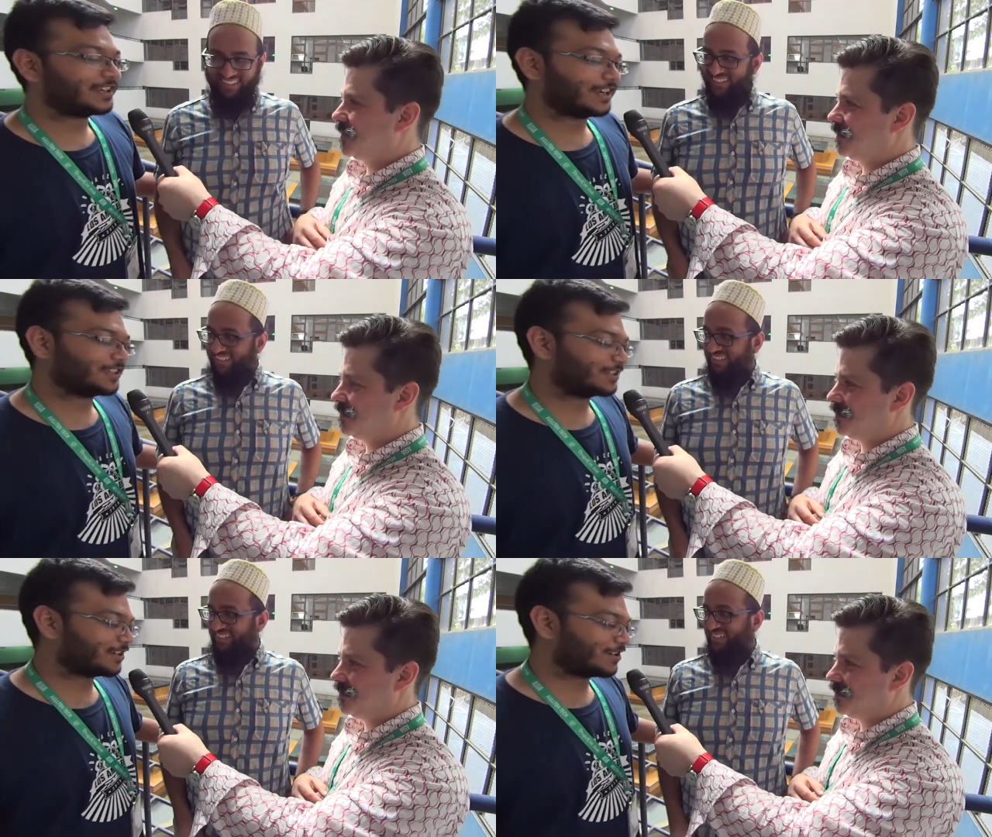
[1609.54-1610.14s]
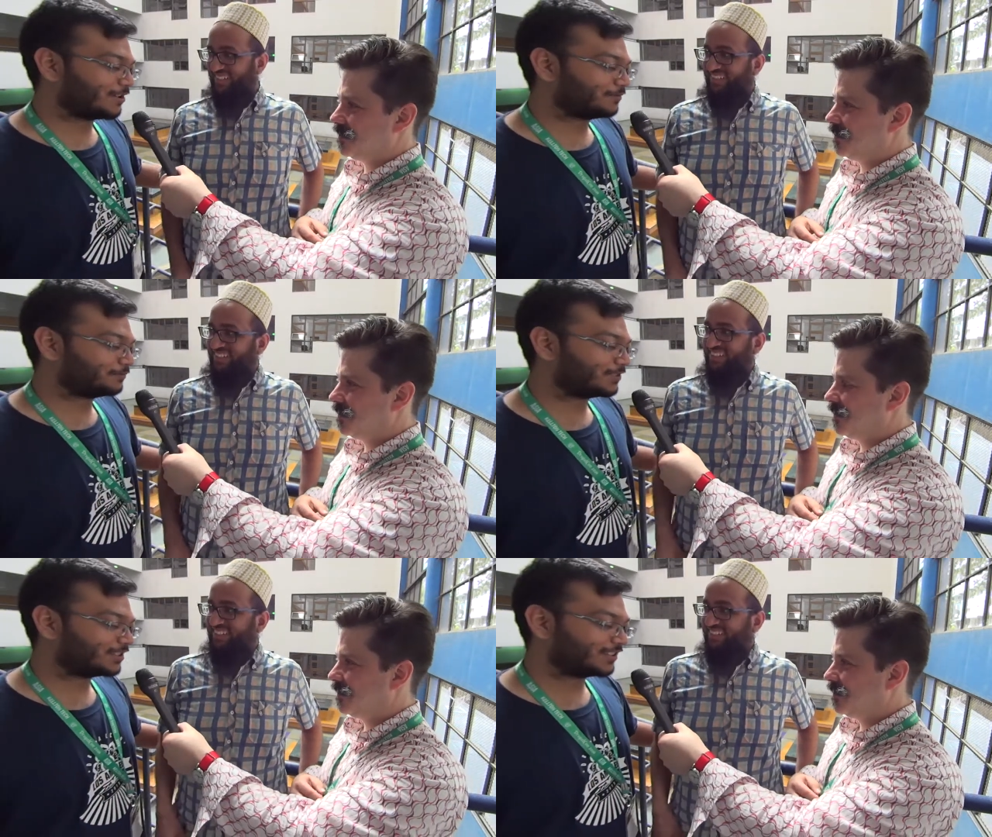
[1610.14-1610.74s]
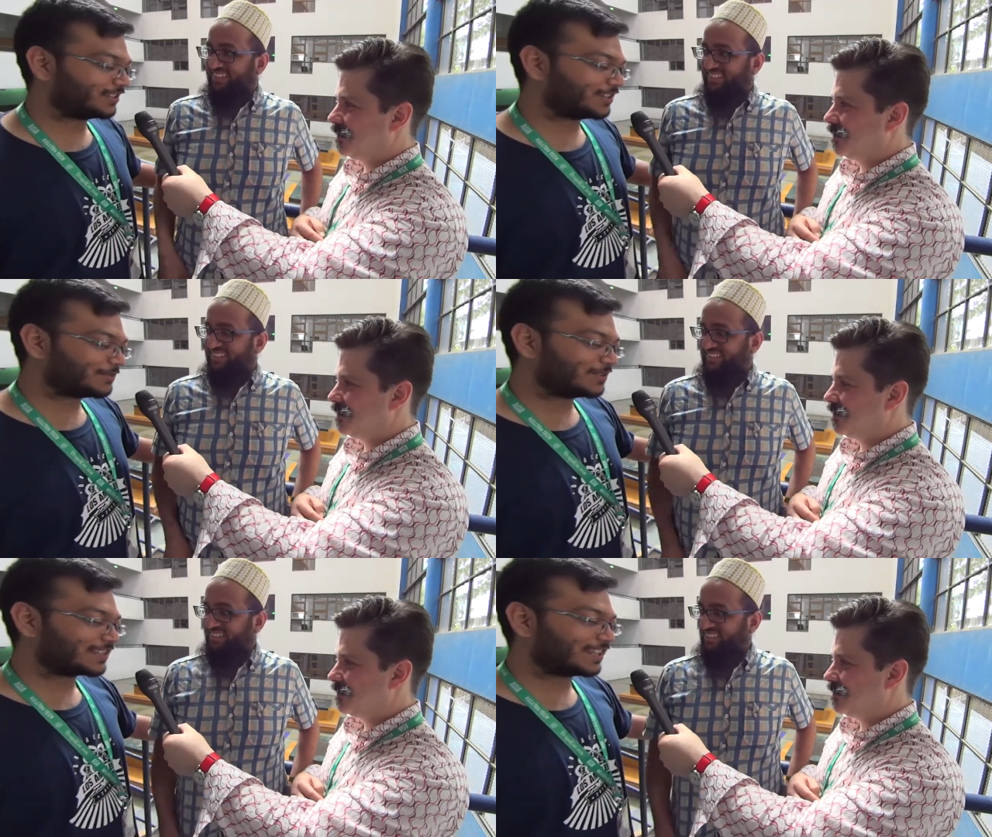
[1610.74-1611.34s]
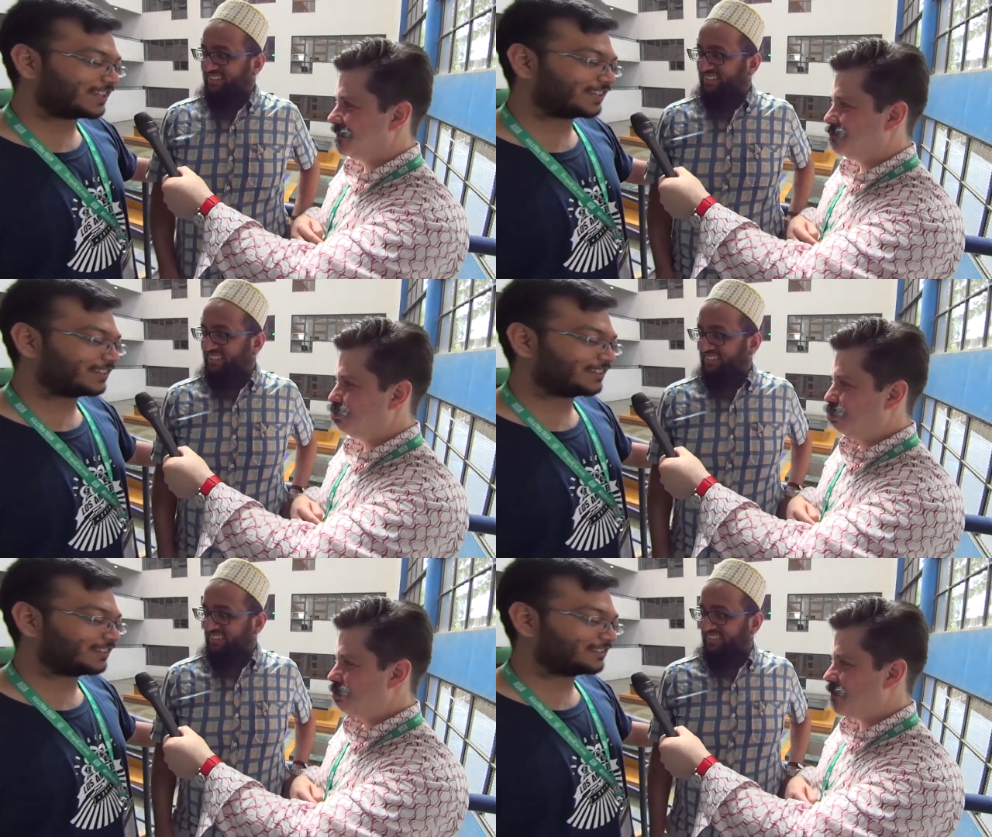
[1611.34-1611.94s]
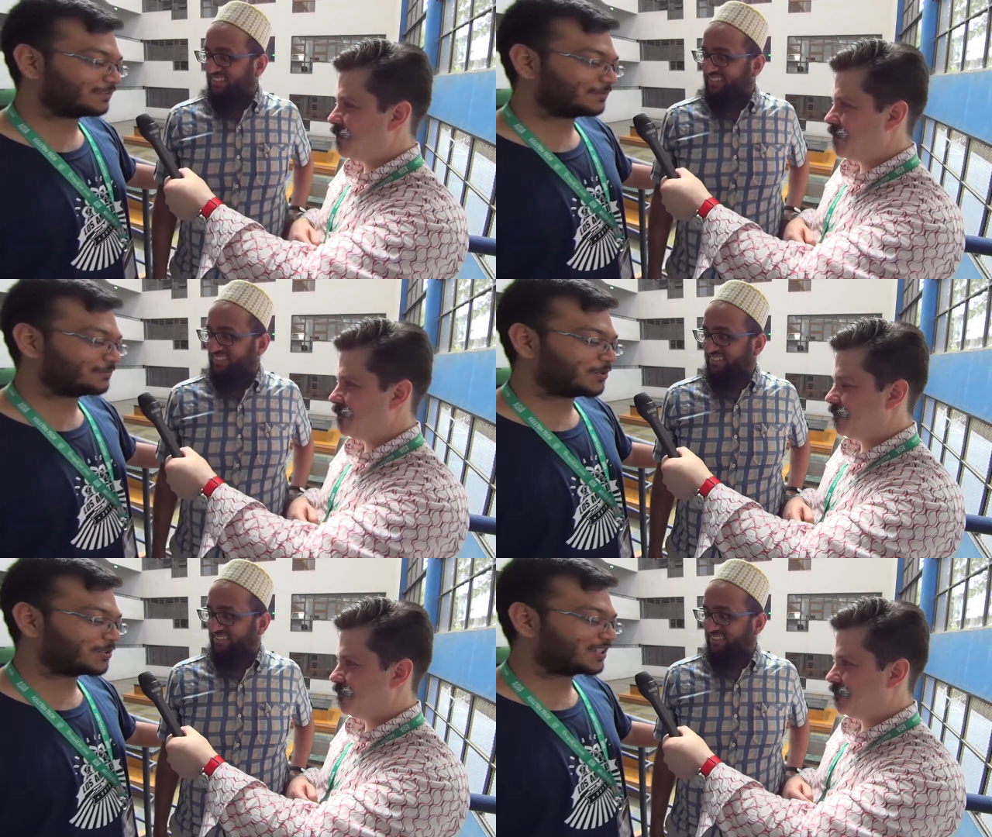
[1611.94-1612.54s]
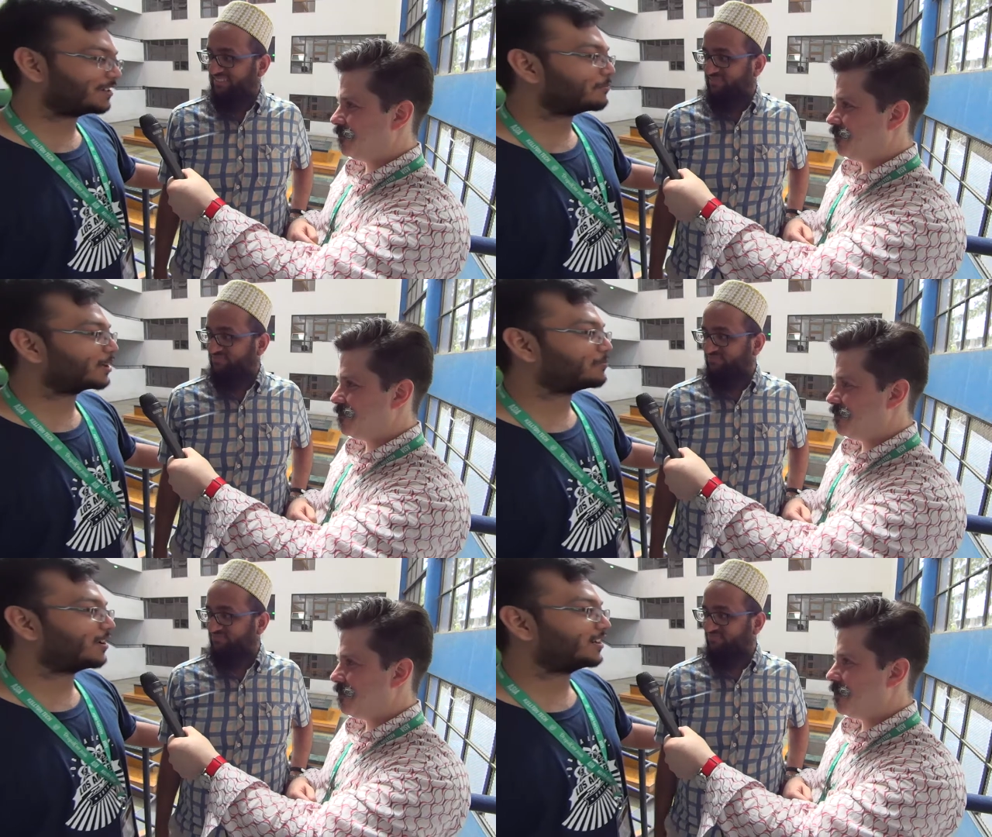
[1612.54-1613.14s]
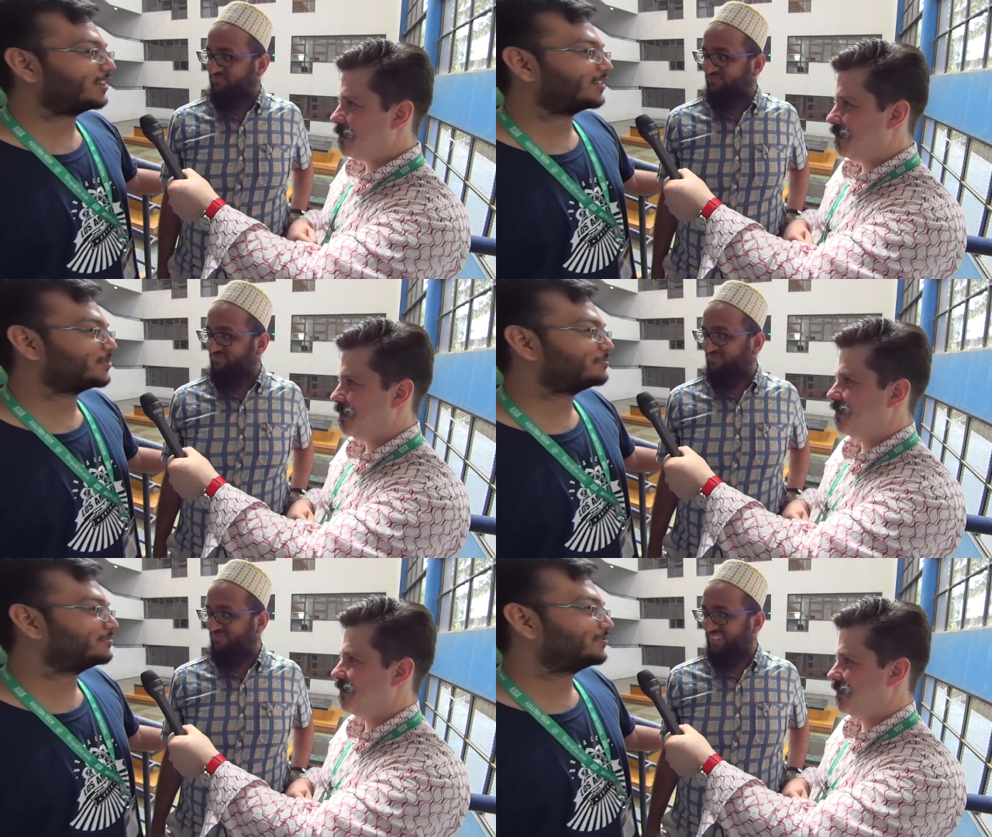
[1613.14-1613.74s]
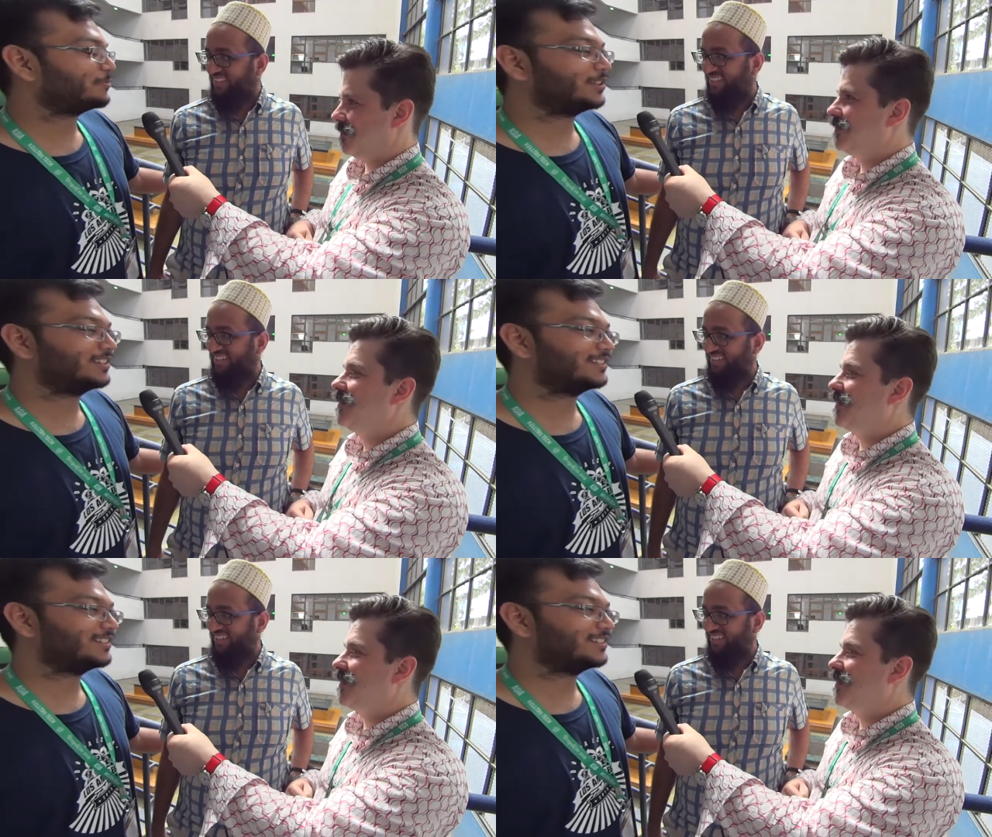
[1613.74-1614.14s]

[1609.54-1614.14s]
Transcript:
Speaker 1: yes. Um, so this was like uh, hosting a big party at home for me.